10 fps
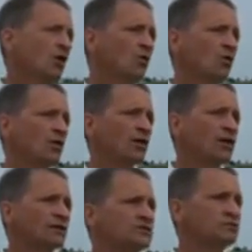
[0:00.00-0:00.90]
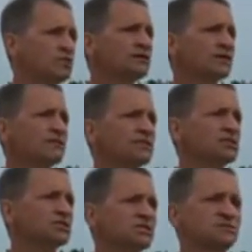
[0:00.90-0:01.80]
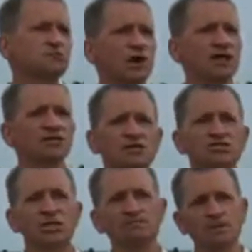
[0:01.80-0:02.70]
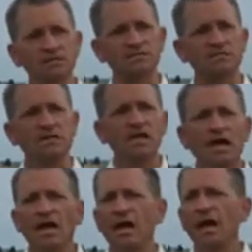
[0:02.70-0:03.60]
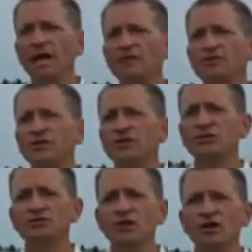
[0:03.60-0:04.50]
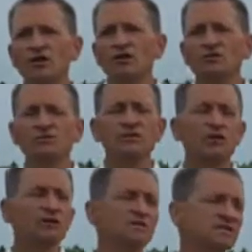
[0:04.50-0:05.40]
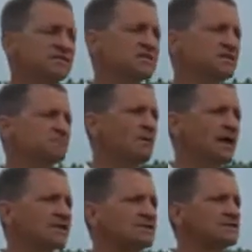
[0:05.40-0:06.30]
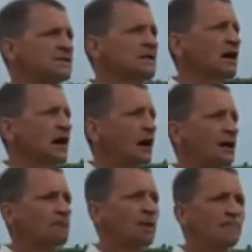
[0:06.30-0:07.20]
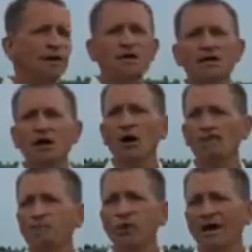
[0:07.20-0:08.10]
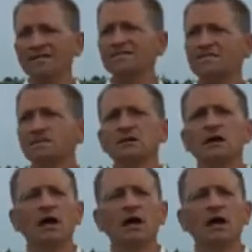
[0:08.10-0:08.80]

or to really push this product on chickpeas. And their decision is based primarily on price,